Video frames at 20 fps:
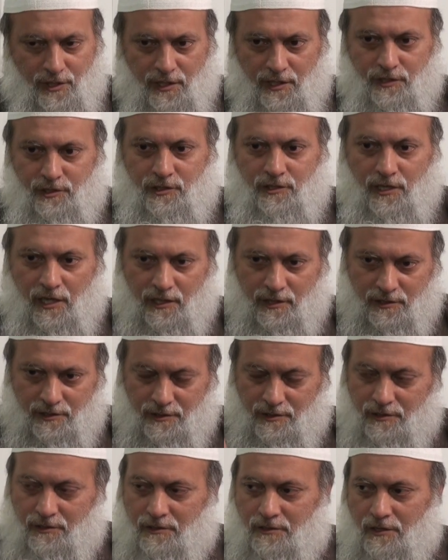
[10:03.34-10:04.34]
these
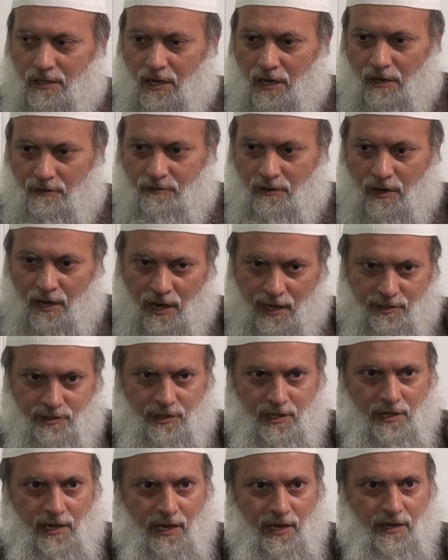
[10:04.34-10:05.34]
sons of
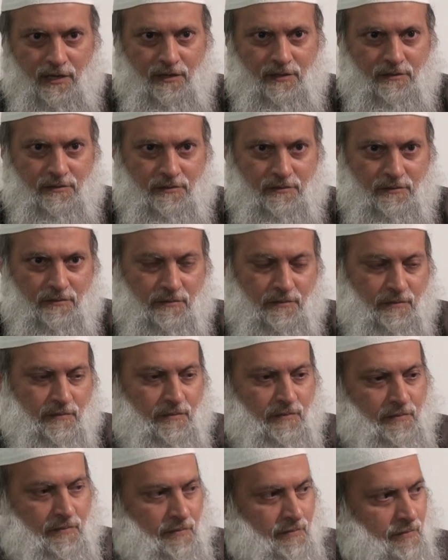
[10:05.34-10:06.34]
Hassan and
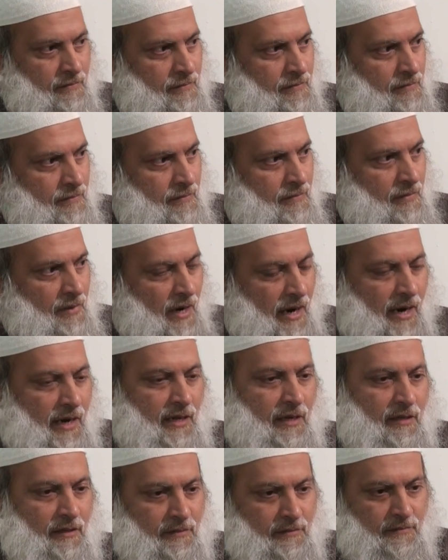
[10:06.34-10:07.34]

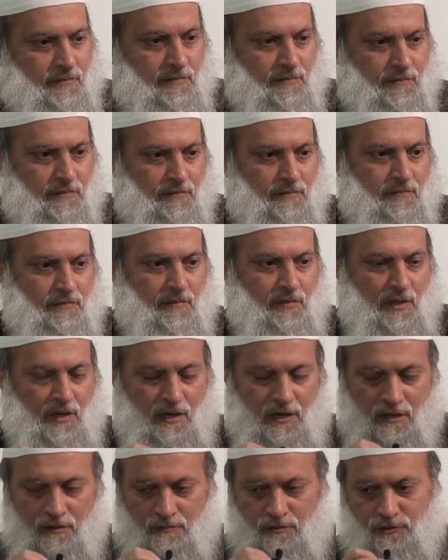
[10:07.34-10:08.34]
Ali.
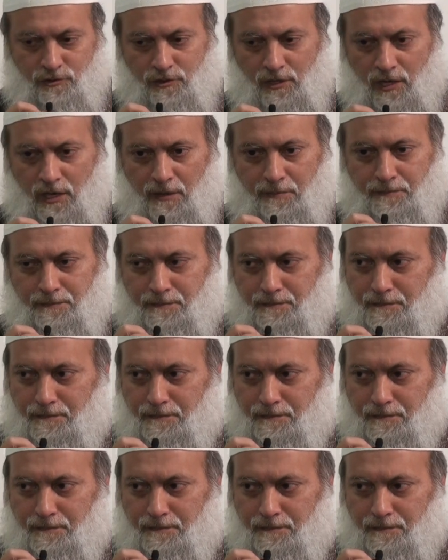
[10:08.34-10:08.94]
alayhi wasalam.